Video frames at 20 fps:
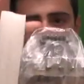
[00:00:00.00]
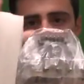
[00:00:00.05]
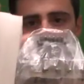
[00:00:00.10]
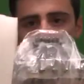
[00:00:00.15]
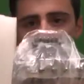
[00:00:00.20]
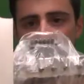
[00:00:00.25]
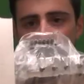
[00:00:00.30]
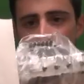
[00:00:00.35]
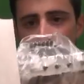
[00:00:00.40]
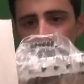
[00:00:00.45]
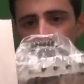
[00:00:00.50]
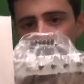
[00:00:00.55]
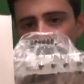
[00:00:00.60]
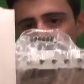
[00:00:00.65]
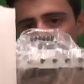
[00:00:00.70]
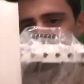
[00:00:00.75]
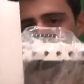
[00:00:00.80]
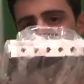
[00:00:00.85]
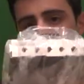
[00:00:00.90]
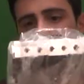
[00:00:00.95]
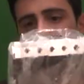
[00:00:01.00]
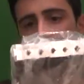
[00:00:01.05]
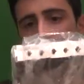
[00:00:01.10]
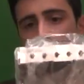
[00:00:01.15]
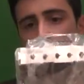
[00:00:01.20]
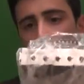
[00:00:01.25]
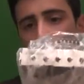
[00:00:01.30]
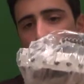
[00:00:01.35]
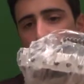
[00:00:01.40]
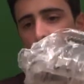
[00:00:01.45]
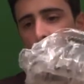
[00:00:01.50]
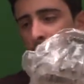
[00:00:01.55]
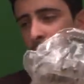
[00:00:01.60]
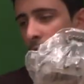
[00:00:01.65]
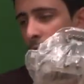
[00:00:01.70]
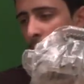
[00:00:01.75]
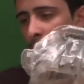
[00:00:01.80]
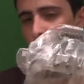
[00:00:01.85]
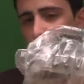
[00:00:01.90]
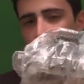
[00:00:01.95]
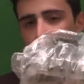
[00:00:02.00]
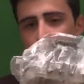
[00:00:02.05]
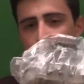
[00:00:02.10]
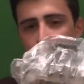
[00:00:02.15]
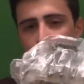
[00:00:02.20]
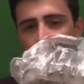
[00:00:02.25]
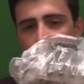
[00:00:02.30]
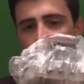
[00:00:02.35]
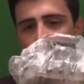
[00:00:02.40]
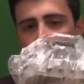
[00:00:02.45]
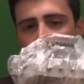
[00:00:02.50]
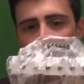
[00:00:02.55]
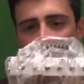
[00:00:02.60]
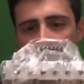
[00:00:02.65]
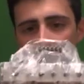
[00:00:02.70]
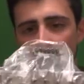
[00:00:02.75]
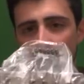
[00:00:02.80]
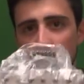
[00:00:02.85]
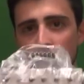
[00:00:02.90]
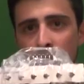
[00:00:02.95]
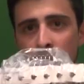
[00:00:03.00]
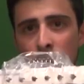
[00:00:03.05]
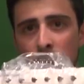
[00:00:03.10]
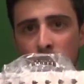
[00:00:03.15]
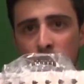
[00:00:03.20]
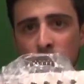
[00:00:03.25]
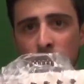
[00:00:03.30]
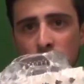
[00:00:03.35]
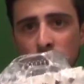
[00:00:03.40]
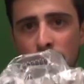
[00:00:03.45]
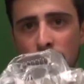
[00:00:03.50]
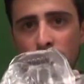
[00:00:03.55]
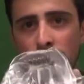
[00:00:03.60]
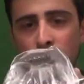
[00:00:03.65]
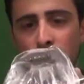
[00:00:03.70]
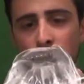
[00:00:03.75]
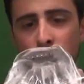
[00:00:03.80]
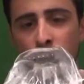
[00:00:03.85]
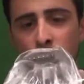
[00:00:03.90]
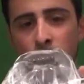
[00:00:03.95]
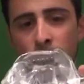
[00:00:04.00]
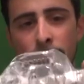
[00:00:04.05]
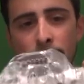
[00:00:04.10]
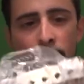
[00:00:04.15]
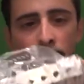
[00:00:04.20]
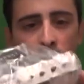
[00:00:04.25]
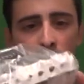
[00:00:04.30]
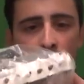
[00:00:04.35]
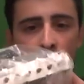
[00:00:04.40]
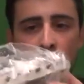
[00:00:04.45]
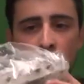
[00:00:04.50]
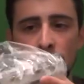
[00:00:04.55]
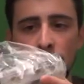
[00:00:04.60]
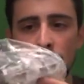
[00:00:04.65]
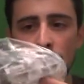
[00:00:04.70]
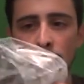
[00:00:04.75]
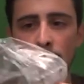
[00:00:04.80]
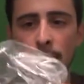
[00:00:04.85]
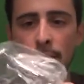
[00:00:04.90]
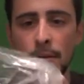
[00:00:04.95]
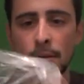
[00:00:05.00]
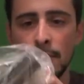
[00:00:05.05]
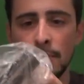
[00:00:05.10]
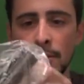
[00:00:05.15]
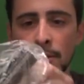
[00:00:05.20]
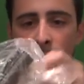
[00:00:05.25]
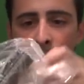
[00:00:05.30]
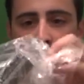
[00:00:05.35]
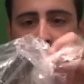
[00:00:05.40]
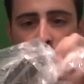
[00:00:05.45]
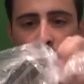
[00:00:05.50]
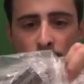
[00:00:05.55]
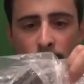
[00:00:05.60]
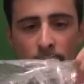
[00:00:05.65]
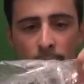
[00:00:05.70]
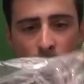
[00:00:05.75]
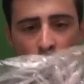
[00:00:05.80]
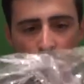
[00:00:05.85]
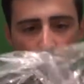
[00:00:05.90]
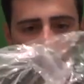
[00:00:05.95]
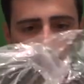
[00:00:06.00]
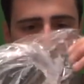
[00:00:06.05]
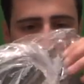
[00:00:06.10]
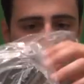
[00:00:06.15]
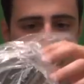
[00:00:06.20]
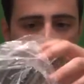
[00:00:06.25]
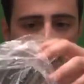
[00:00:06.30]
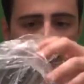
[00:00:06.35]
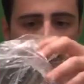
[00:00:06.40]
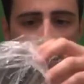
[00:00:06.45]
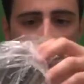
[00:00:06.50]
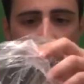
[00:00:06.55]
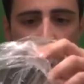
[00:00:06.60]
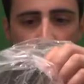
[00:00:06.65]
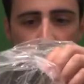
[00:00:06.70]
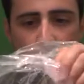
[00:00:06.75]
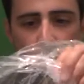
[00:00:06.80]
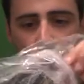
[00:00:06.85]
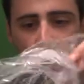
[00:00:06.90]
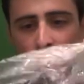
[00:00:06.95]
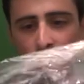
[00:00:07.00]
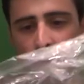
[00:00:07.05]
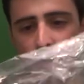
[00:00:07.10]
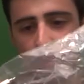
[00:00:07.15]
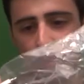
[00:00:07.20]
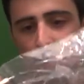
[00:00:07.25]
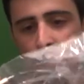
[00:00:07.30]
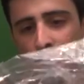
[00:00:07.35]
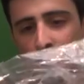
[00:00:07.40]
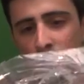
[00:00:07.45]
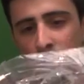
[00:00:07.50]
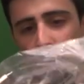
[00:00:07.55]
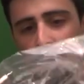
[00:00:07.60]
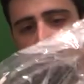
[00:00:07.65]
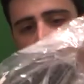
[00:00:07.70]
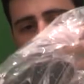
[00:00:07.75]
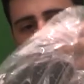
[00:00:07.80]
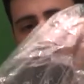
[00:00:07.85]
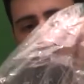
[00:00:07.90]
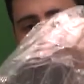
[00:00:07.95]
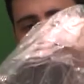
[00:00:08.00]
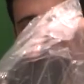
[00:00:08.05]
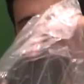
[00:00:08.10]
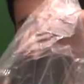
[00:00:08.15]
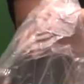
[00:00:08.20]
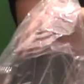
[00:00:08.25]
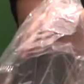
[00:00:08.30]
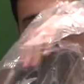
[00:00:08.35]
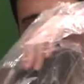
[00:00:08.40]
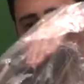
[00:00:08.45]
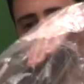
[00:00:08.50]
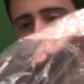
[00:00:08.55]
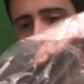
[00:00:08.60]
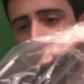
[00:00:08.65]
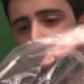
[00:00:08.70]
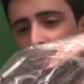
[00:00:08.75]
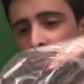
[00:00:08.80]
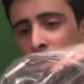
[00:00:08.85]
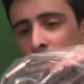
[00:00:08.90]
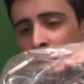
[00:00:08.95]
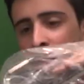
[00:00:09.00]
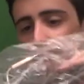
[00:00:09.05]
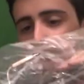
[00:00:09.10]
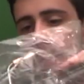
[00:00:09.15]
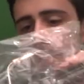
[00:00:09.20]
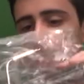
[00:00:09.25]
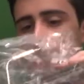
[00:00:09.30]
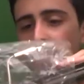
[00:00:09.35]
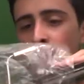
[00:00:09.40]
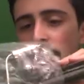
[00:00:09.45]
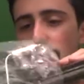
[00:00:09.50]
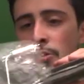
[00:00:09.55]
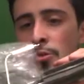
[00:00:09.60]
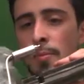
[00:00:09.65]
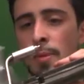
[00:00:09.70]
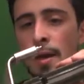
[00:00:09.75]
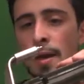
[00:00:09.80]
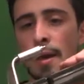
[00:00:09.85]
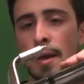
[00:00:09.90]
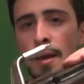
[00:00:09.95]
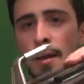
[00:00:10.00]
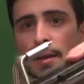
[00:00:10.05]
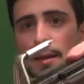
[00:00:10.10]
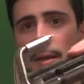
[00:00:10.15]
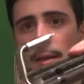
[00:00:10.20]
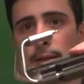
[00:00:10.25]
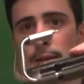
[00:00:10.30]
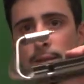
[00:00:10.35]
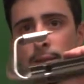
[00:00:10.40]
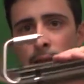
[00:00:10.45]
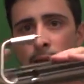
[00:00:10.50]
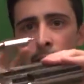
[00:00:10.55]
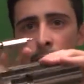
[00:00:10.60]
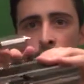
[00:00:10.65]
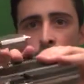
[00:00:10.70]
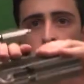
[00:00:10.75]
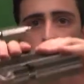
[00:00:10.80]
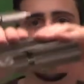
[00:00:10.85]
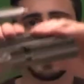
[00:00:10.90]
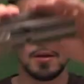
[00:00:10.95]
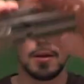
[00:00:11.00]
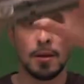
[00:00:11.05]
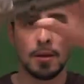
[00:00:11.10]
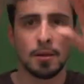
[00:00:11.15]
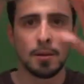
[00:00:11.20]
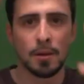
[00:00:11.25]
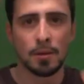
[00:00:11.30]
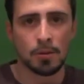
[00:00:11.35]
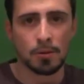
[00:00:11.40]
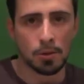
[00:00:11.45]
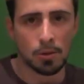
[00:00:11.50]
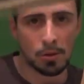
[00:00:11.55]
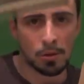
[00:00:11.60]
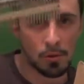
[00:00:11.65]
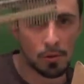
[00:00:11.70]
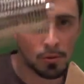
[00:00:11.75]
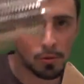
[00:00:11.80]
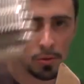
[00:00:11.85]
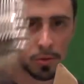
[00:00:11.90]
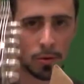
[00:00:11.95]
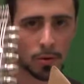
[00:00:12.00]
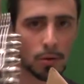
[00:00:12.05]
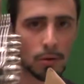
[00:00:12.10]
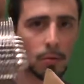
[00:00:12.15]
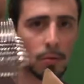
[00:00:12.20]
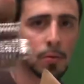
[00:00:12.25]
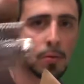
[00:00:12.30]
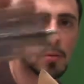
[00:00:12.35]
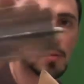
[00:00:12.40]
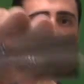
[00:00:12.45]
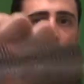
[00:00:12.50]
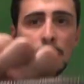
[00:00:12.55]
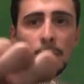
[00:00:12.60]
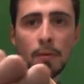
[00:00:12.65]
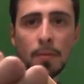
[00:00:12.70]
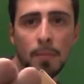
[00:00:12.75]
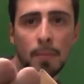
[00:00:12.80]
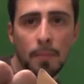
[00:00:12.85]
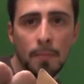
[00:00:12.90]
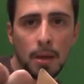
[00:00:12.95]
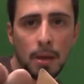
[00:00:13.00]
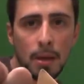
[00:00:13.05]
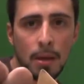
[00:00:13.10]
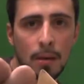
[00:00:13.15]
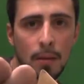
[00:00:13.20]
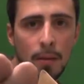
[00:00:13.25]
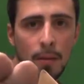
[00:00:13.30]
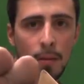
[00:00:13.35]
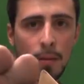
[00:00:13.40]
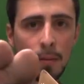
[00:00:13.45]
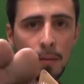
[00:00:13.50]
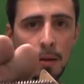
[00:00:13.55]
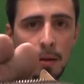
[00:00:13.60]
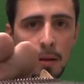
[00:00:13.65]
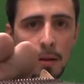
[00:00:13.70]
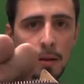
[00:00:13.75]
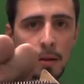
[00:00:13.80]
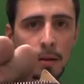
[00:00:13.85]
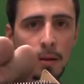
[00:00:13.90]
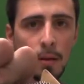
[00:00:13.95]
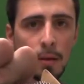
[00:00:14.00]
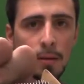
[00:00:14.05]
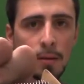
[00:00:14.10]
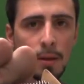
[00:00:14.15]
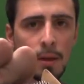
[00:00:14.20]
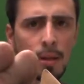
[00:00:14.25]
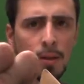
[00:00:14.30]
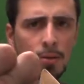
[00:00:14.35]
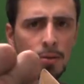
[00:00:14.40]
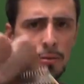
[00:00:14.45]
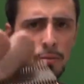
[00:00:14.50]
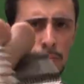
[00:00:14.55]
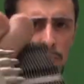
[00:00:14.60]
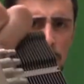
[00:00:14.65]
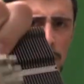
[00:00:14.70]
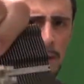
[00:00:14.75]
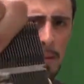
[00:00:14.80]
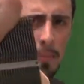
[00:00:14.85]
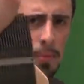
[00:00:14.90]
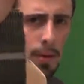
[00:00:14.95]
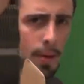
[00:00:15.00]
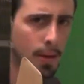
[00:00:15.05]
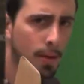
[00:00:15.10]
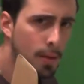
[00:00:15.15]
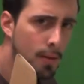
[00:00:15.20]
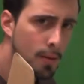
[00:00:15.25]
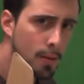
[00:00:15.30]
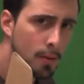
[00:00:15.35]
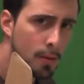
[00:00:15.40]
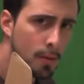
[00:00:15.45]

looks like... It almost looks like that creature from Alien. Let me just get it out of its plastic bag. I feel like this could clasp onto my head anytime. That looks huge though. Bam. That looks really big.